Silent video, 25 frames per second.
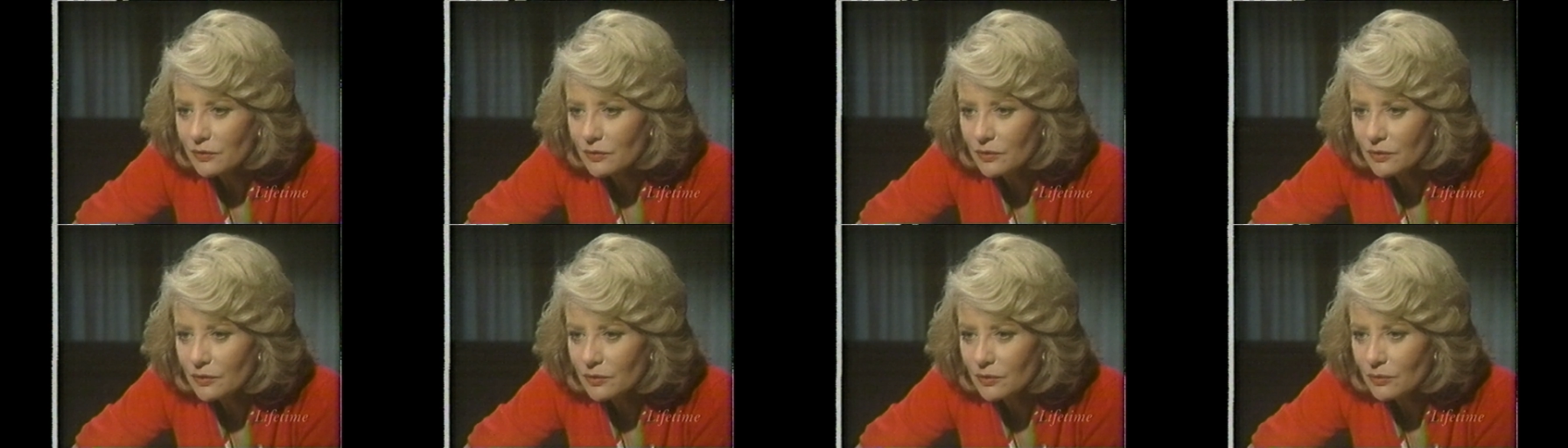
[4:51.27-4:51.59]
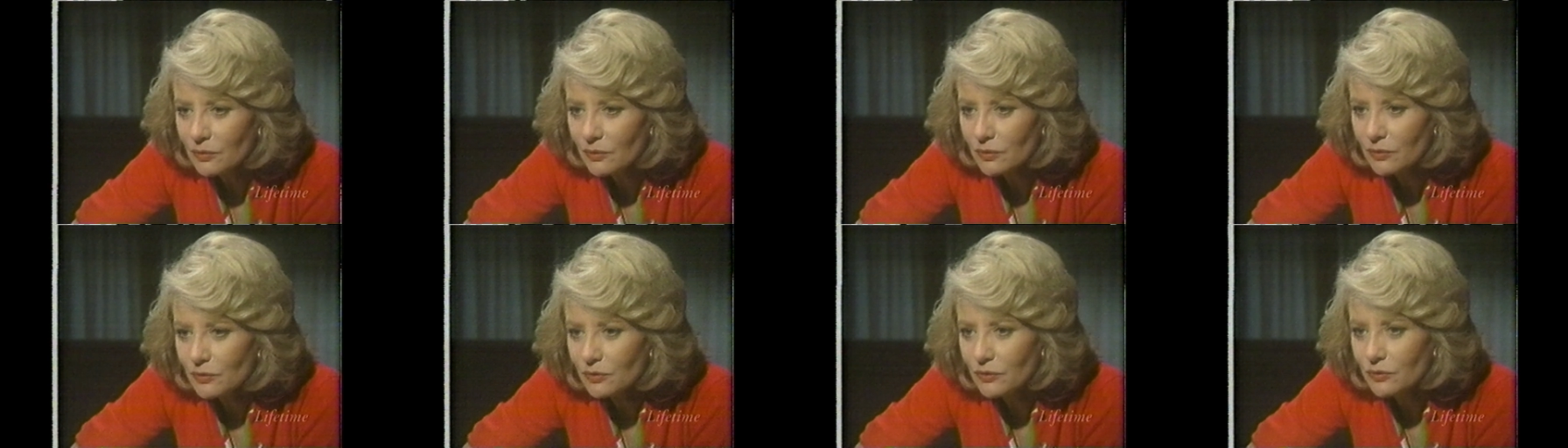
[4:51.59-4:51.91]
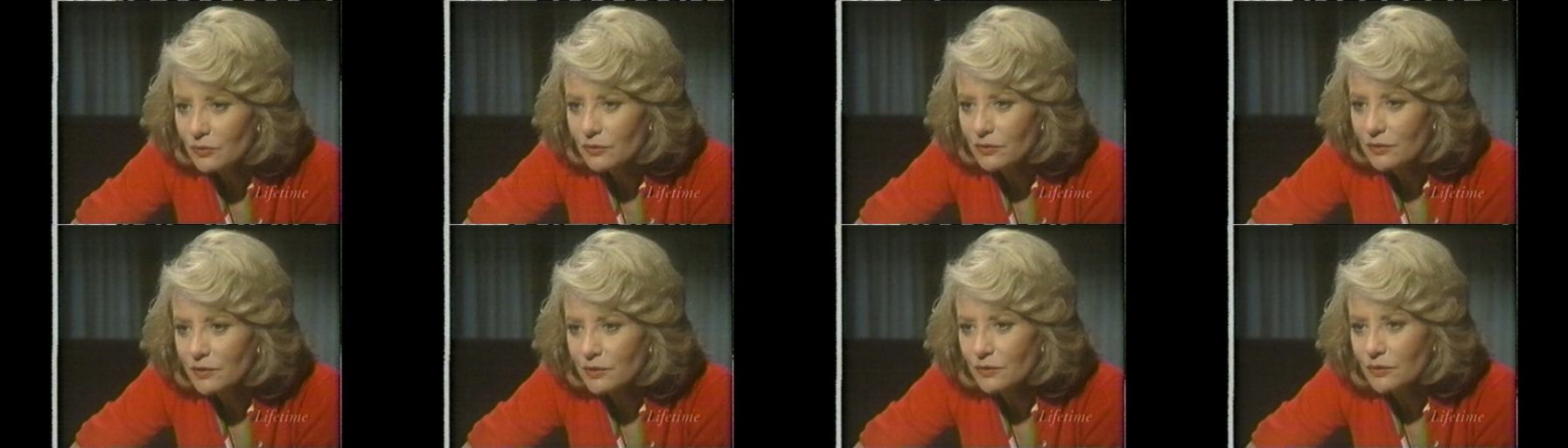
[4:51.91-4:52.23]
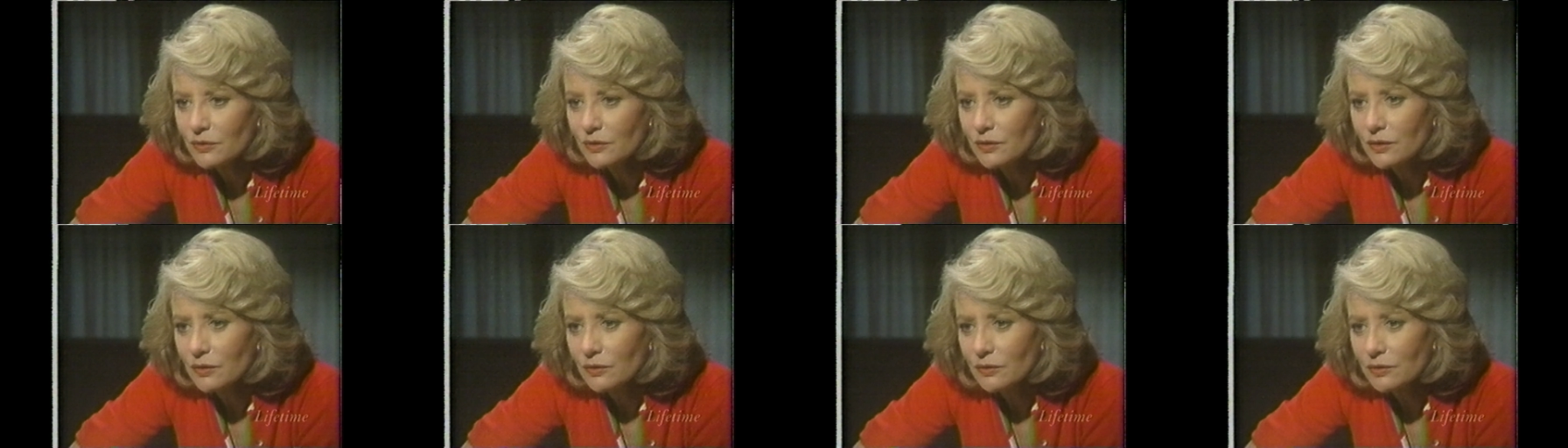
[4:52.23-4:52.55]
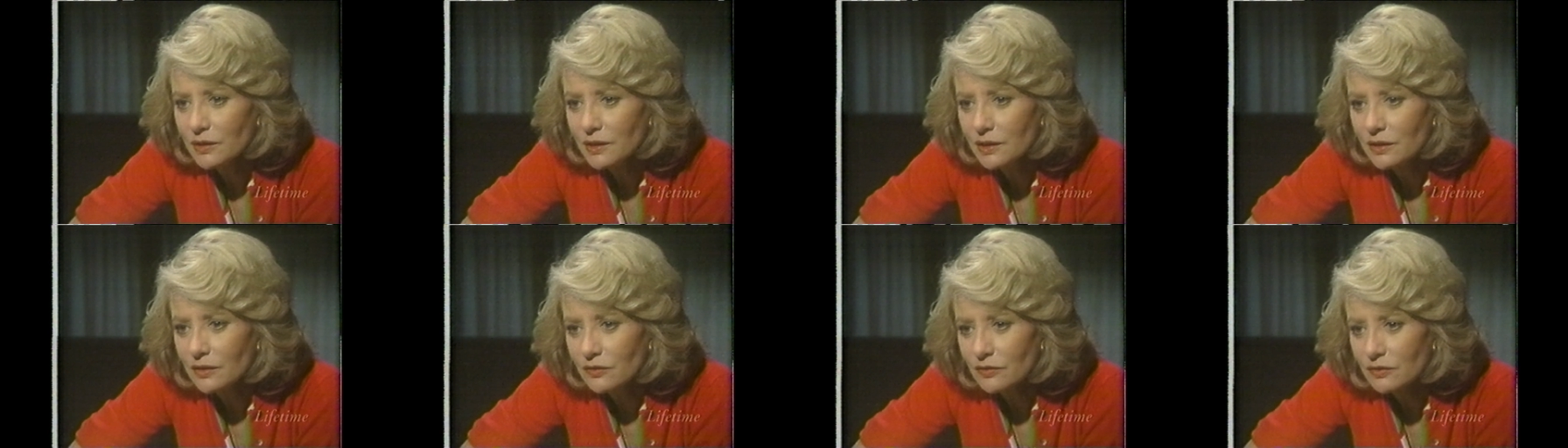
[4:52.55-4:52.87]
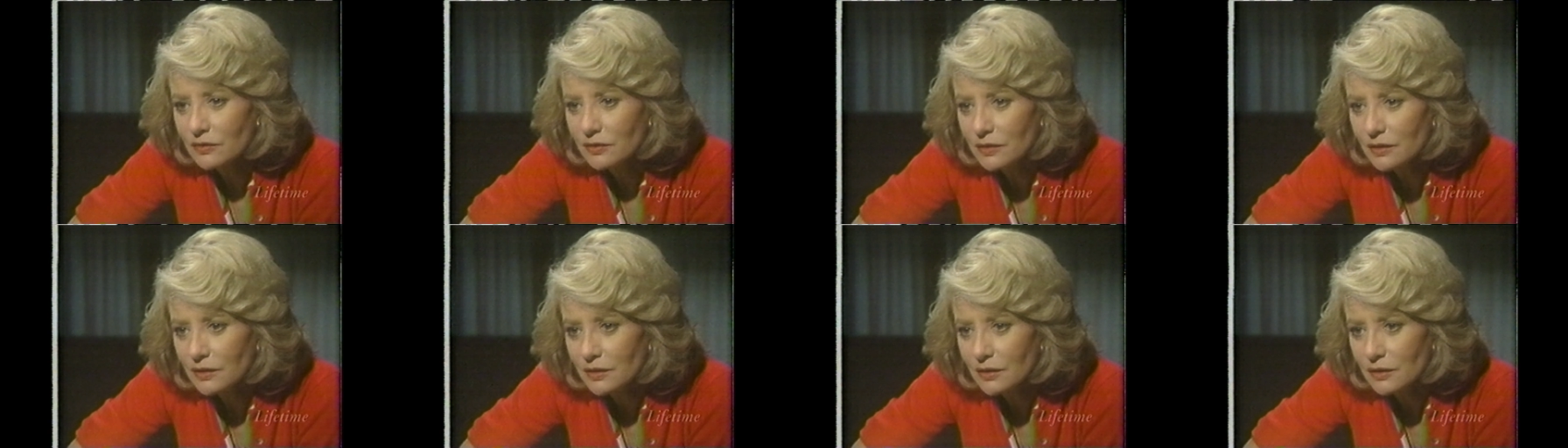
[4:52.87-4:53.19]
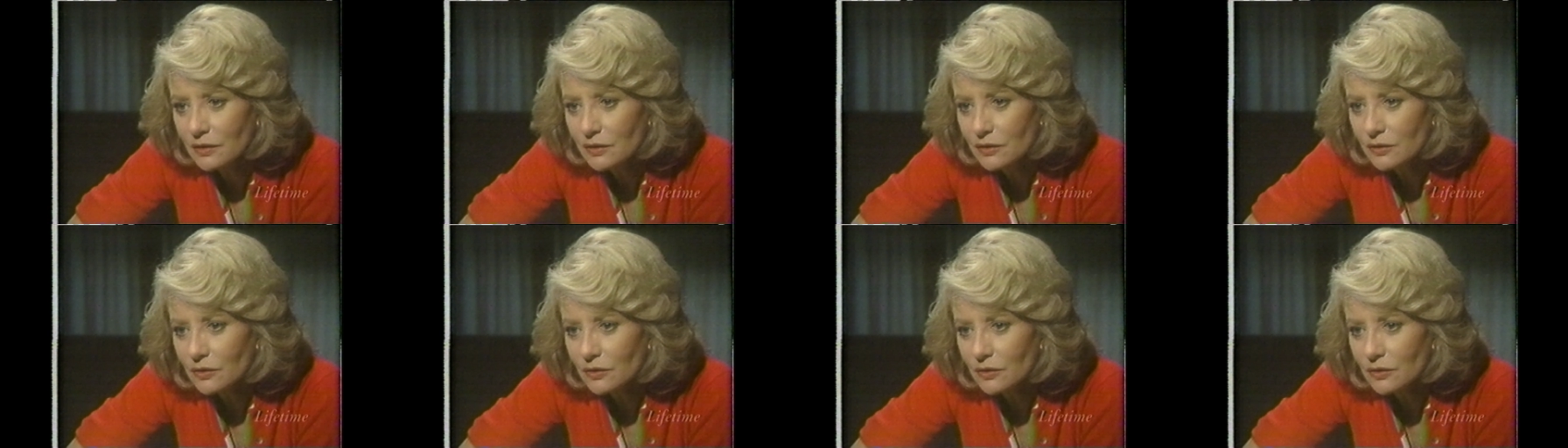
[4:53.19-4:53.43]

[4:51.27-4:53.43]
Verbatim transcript: to you? Do you think you're going to get sick?